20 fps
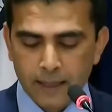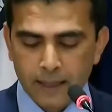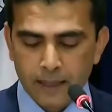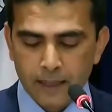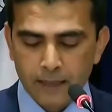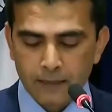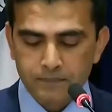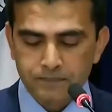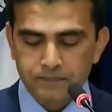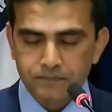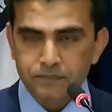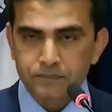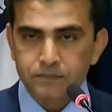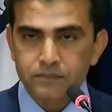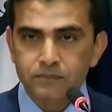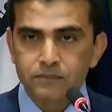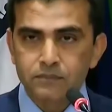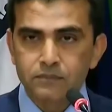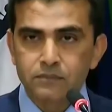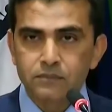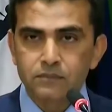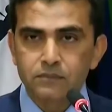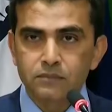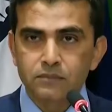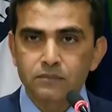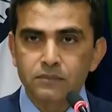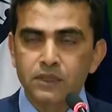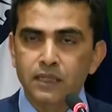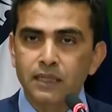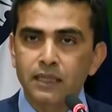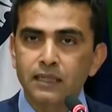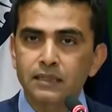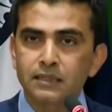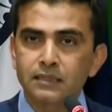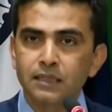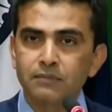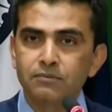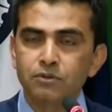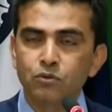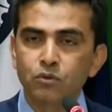Uh, the
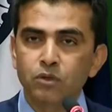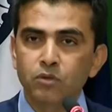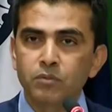next steps